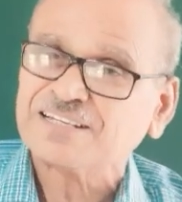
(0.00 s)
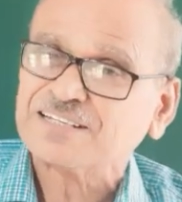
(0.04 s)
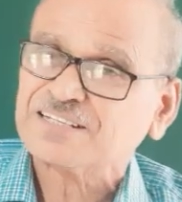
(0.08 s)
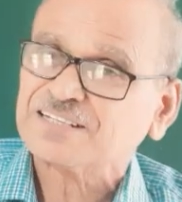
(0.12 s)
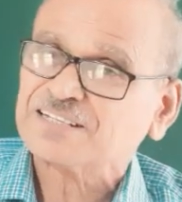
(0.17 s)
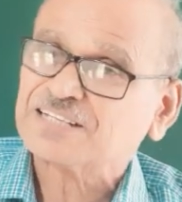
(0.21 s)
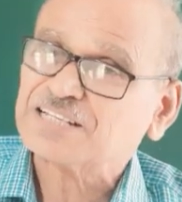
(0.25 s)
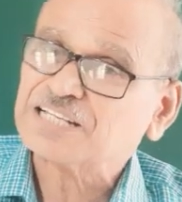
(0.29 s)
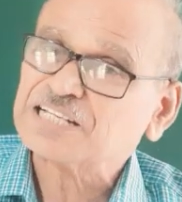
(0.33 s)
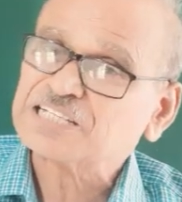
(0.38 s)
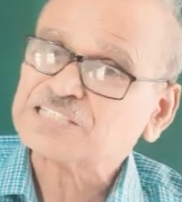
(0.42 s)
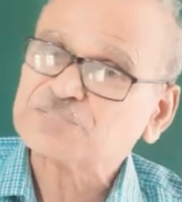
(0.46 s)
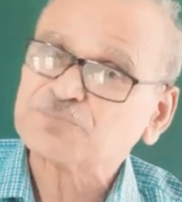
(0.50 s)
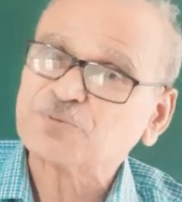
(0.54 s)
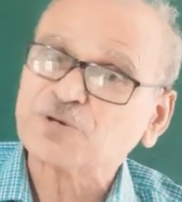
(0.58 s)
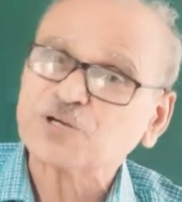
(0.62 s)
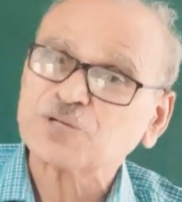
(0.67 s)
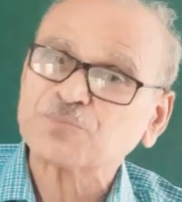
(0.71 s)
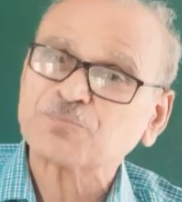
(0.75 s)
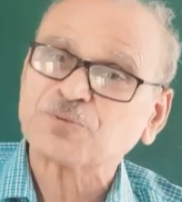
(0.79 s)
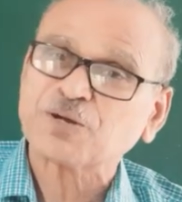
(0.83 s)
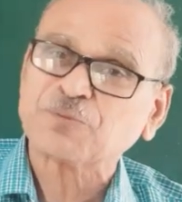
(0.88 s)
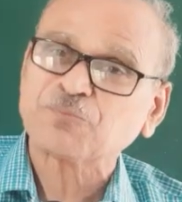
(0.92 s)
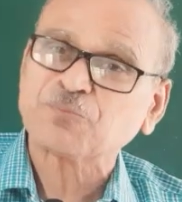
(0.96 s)
Niels
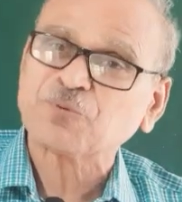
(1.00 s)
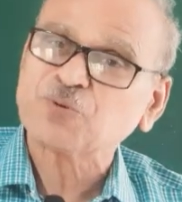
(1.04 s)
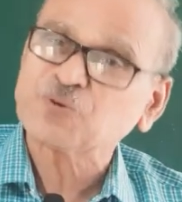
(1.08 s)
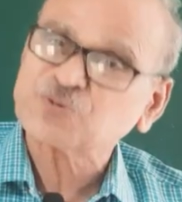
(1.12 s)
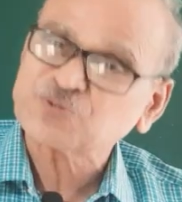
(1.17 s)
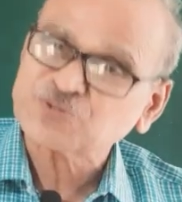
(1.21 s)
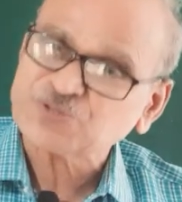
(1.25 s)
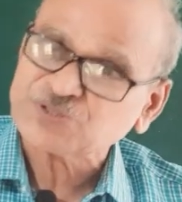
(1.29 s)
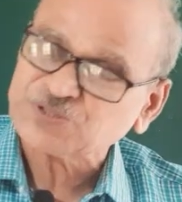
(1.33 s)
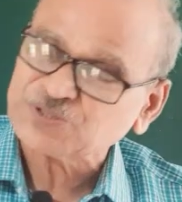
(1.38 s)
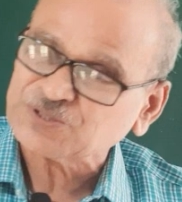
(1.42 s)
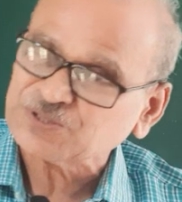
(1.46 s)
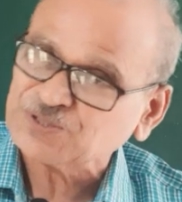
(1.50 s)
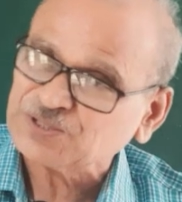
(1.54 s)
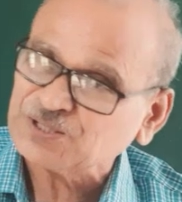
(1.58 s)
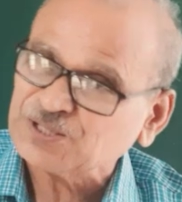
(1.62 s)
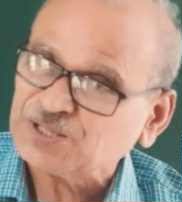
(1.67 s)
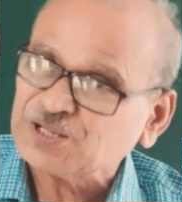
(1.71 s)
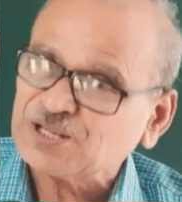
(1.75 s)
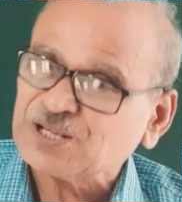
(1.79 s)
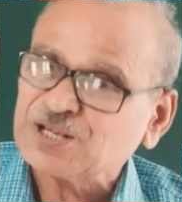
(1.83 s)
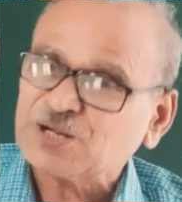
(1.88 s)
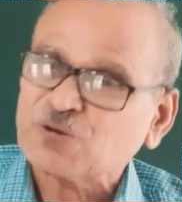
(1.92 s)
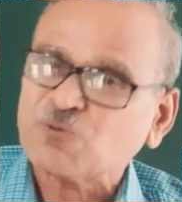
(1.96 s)
Bohr proposed
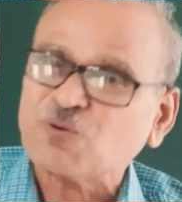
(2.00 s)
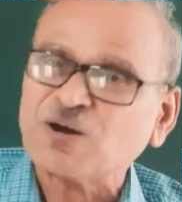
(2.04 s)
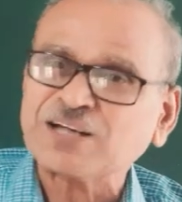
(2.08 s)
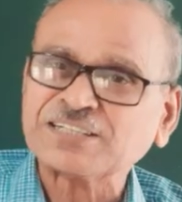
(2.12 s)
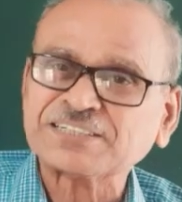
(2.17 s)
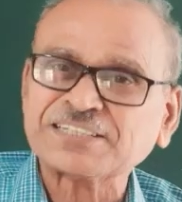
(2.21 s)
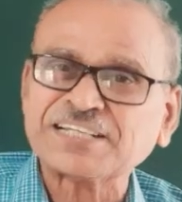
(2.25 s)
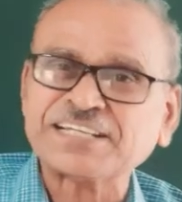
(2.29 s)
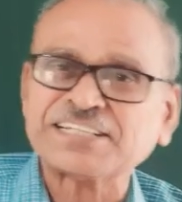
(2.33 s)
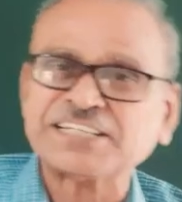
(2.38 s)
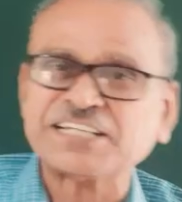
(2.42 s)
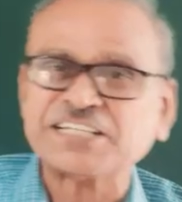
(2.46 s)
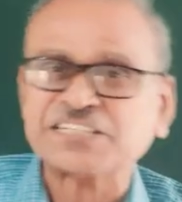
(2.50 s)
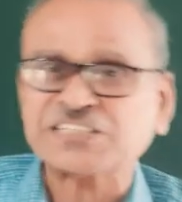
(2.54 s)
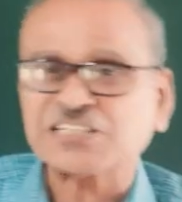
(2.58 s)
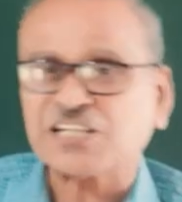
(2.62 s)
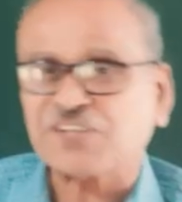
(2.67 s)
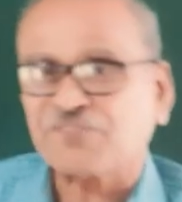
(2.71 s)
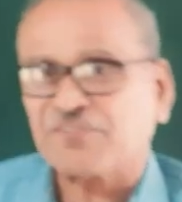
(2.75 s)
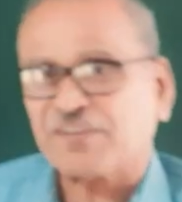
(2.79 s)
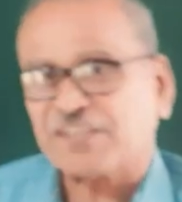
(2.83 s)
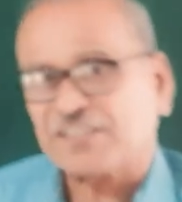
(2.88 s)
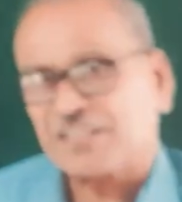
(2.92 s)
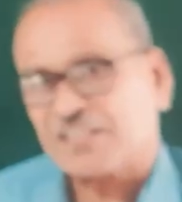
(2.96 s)
quantization
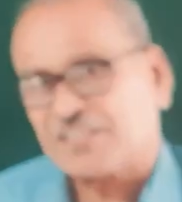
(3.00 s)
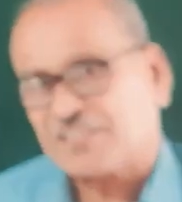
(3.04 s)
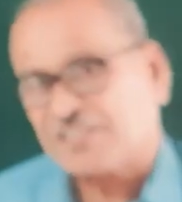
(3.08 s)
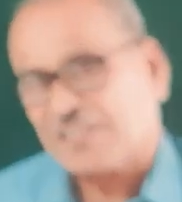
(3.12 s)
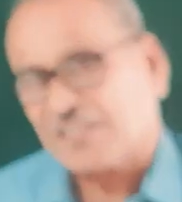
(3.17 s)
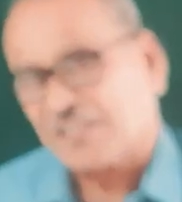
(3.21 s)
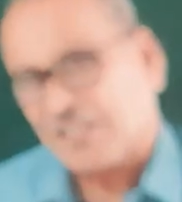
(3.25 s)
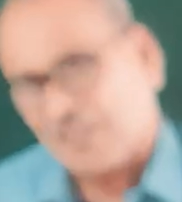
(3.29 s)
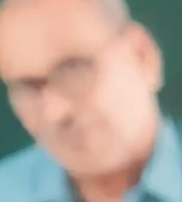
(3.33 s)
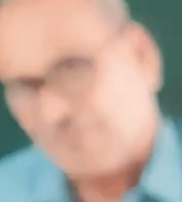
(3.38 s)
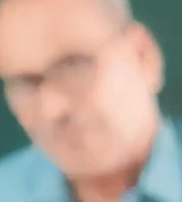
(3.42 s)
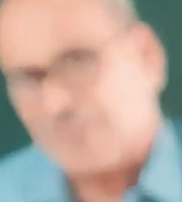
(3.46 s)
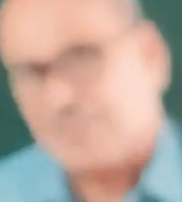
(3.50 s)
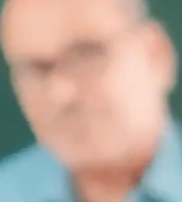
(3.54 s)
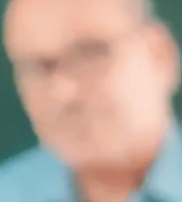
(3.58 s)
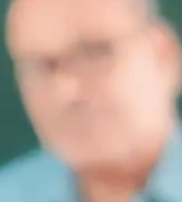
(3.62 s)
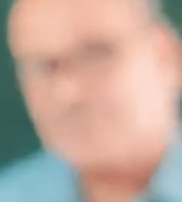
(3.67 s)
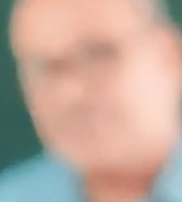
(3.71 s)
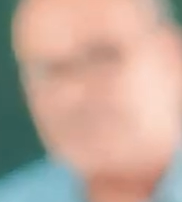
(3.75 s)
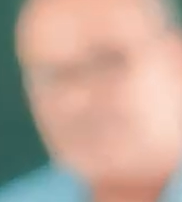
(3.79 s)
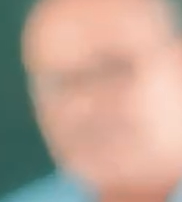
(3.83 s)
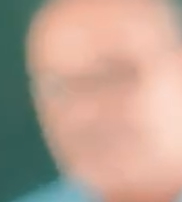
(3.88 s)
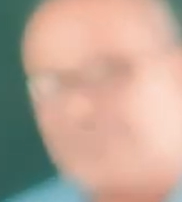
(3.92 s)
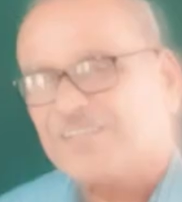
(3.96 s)
of energy
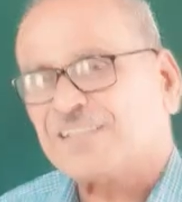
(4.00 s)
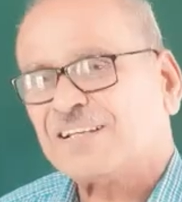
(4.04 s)
levels